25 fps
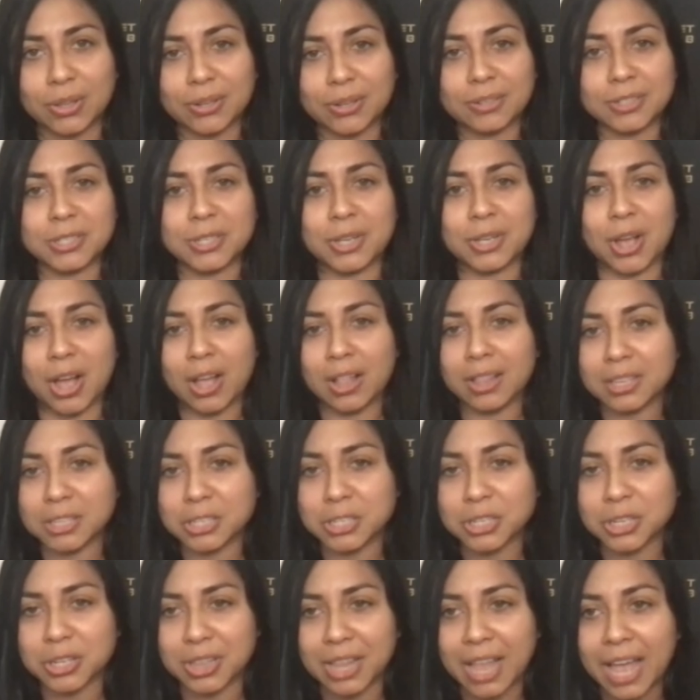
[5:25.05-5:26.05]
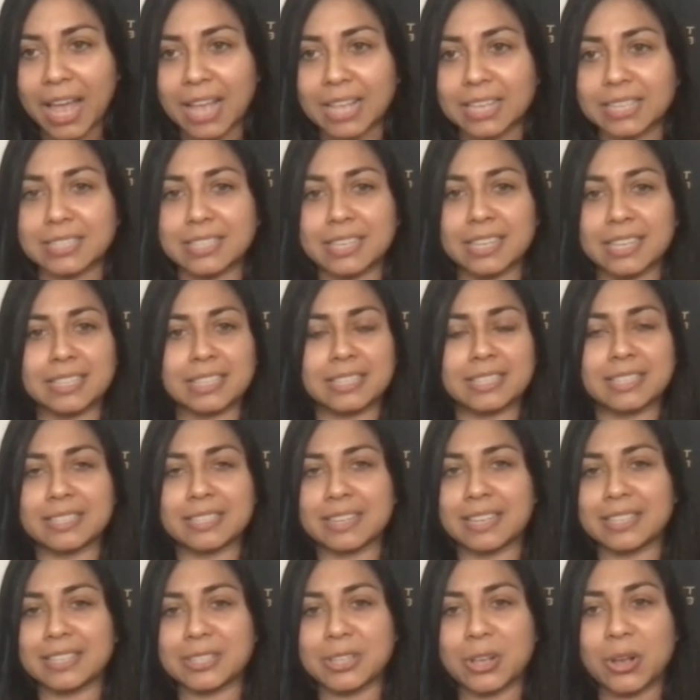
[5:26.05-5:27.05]
or to college class.
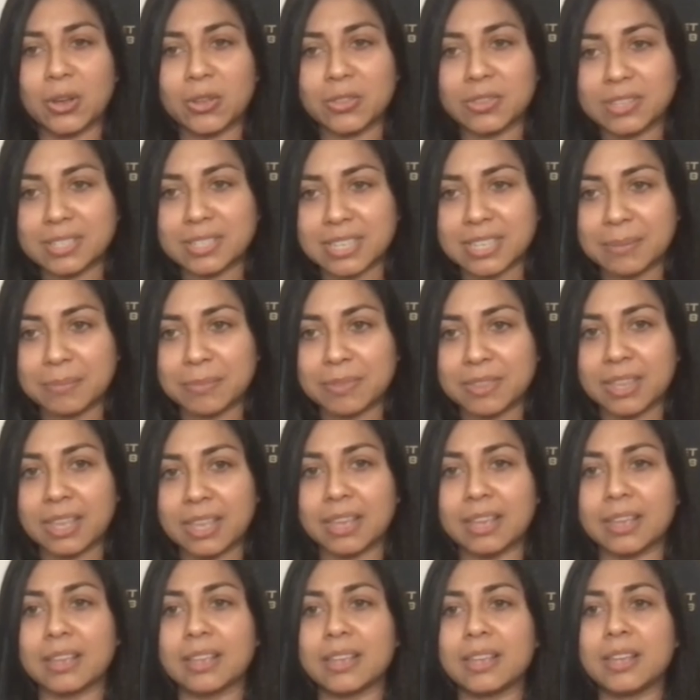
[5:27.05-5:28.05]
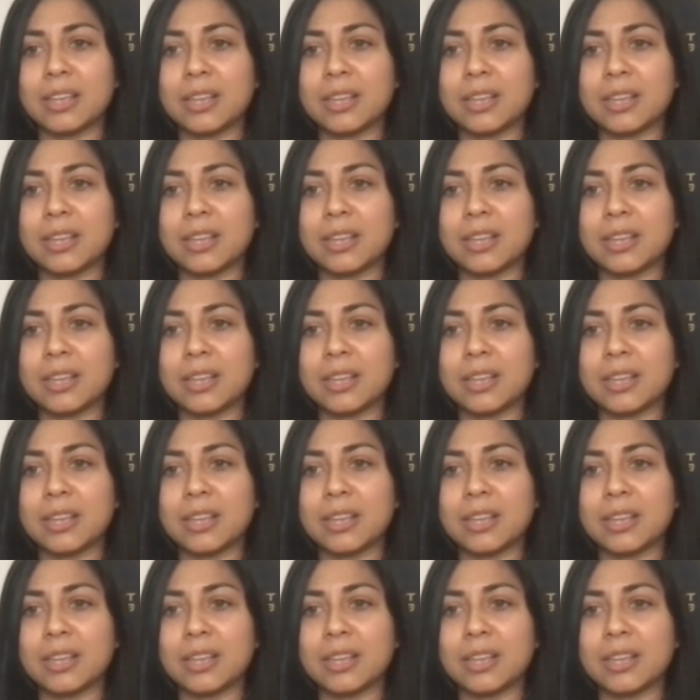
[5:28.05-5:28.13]
It's all the same thing.